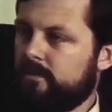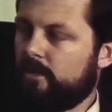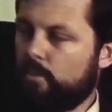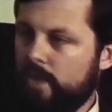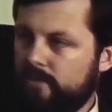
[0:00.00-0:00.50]

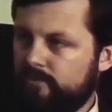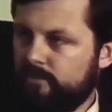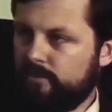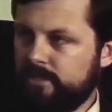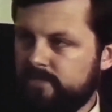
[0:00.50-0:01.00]
away from
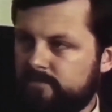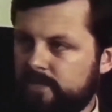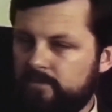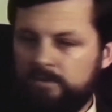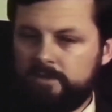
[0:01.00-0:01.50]
the rest of
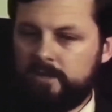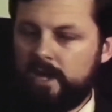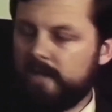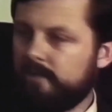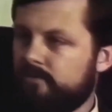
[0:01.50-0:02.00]
people in
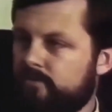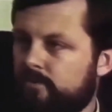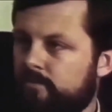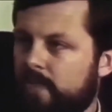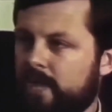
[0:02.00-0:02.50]
islands
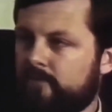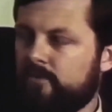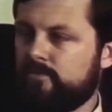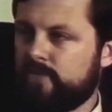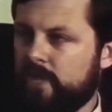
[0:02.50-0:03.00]
or in back
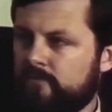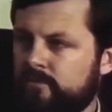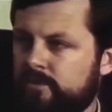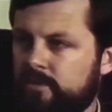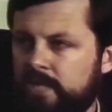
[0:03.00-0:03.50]
rooms, however
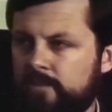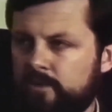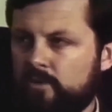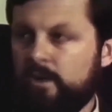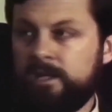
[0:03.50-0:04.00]
we do it, keep
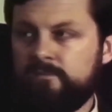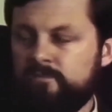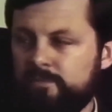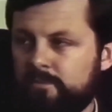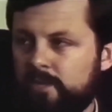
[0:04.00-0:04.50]
it quiet even
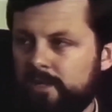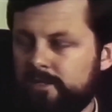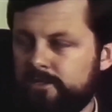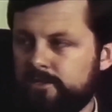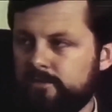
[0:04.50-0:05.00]
from the
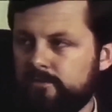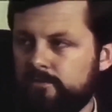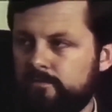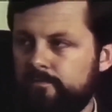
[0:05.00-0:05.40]
politicians.